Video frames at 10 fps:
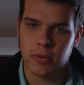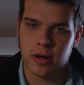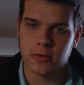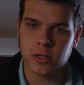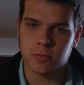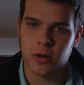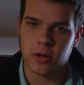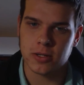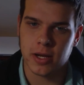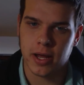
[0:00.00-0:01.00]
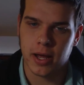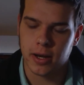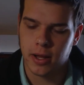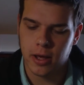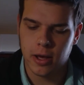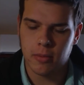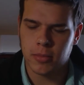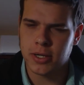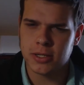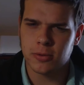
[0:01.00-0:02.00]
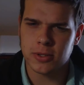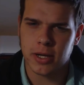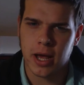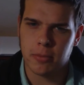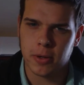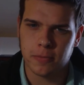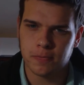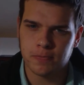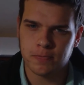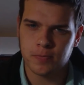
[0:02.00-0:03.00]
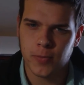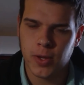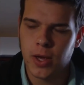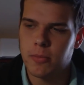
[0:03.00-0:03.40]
level for the amount of experience I had, but I still wasn't happy.